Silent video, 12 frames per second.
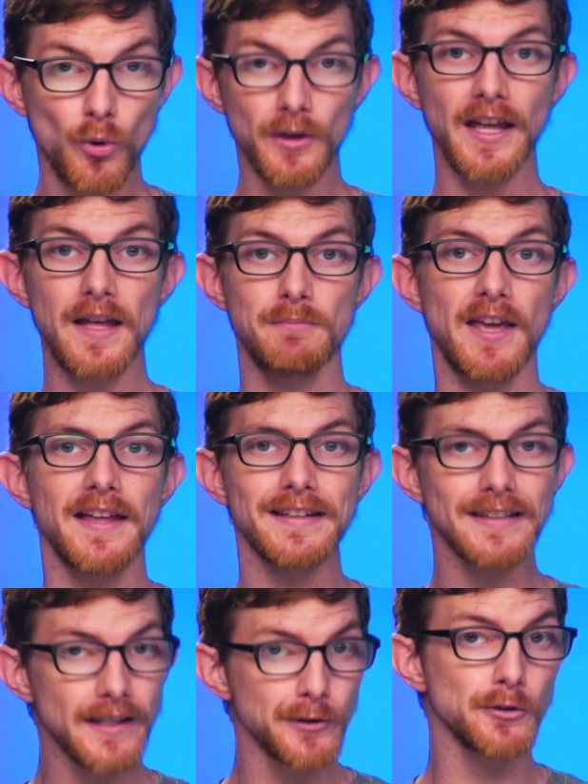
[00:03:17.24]
your name
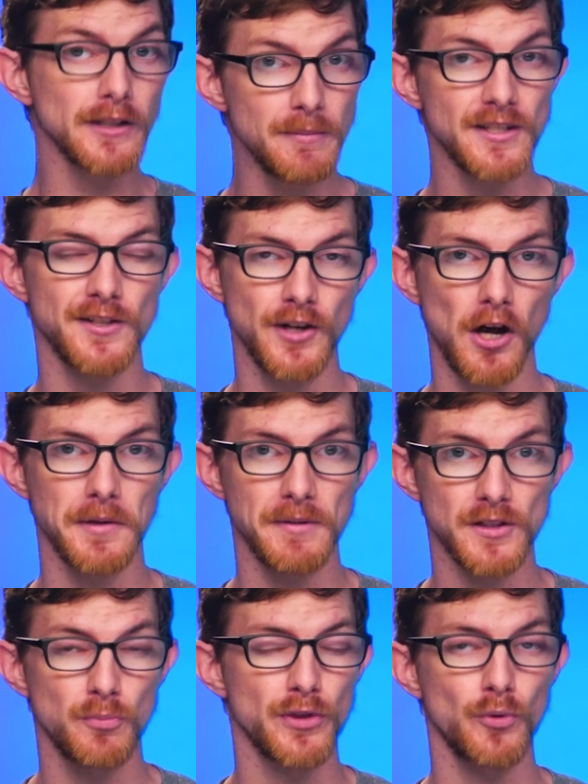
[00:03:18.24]
can literally be
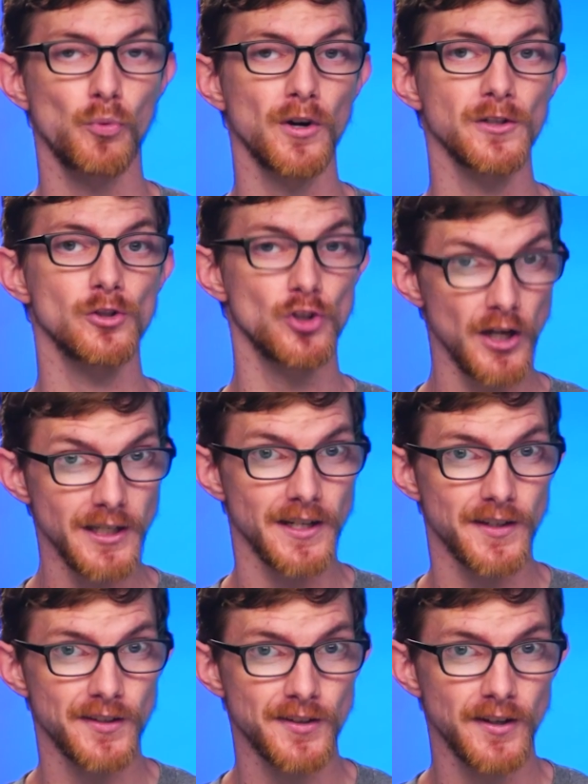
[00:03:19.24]
synonymous with the word
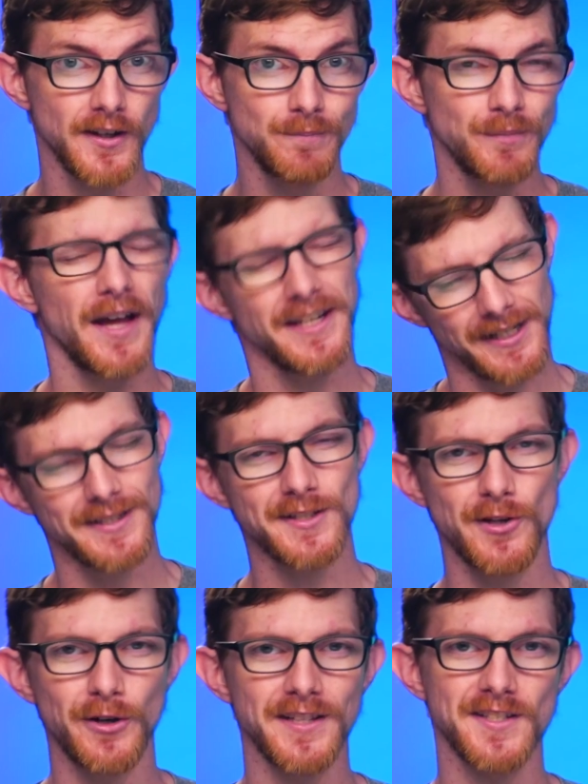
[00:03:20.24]
genius, and you can
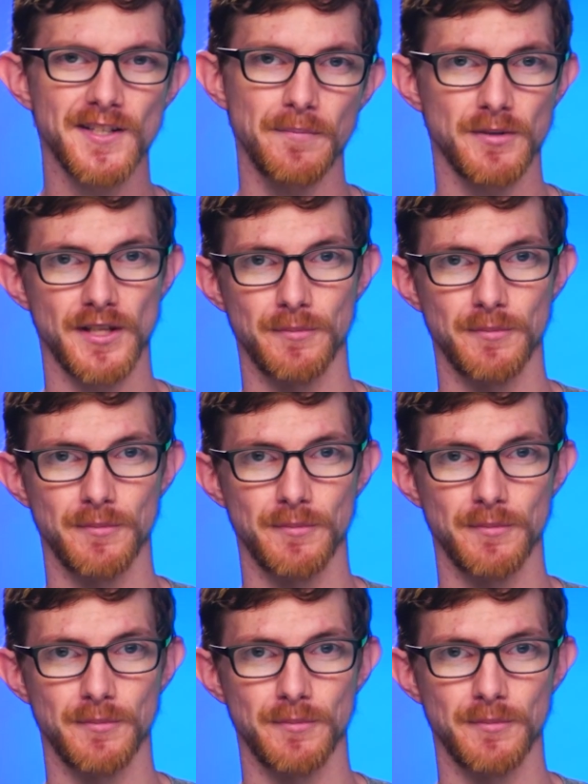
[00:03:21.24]
still get stumped